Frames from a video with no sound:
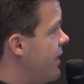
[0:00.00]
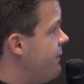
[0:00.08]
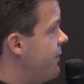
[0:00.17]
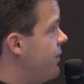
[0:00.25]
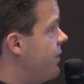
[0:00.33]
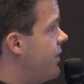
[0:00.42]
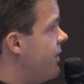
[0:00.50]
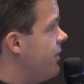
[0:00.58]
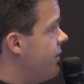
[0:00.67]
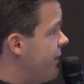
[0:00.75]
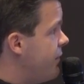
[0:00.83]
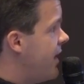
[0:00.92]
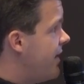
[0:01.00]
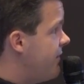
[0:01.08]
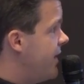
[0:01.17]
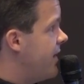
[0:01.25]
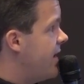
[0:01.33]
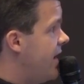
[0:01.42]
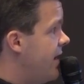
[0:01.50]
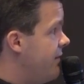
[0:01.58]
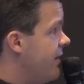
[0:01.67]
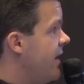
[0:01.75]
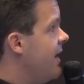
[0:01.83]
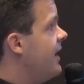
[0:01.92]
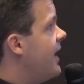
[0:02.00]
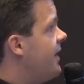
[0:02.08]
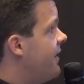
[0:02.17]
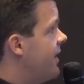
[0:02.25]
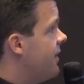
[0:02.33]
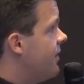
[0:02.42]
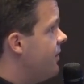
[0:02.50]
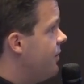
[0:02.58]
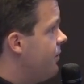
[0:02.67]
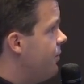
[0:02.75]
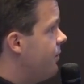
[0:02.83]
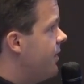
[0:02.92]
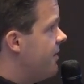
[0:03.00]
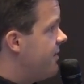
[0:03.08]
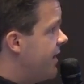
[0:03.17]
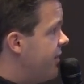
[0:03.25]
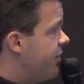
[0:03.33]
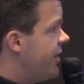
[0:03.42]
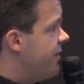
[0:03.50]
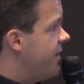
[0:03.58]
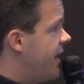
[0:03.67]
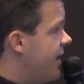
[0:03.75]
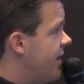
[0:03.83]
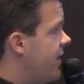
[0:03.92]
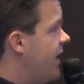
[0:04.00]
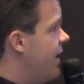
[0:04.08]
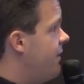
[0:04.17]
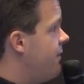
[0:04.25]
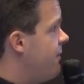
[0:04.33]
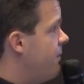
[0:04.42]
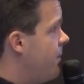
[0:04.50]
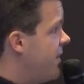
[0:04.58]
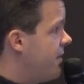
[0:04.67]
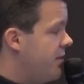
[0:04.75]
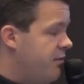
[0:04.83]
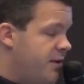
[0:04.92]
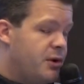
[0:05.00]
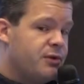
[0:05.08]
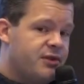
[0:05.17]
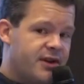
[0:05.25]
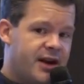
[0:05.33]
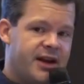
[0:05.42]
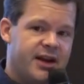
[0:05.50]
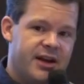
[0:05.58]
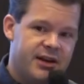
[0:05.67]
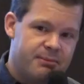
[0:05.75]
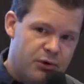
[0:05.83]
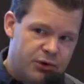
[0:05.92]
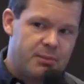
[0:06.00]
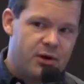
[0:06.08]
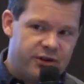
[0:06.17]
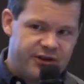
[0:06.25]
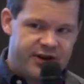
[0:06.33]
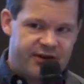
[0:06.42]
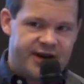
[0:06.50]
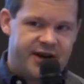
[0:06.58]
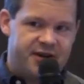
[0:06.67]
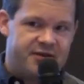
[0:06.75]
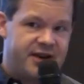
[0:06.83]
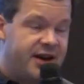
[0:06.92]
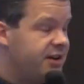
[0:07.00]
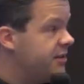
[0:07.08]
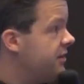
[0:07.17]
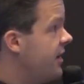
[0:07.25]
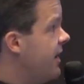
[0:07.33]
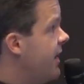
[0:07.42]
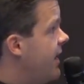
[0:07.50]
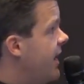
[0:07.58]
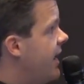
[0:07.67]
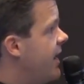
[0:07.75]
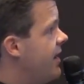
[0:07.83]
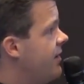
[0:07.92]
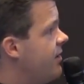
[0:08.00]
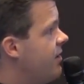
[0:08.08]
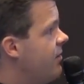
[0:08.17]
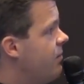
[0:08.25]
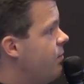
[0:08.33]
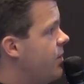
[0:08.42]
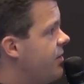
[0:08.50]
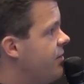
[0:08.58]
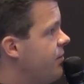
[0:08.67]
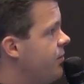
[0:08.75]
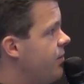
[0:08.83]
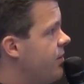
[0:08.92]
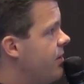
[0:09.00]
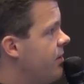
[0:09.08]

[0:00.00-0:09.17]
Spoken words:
have your hardware enclave, and then you instantiate the enclave with a remote signing program logic running inside it. And what you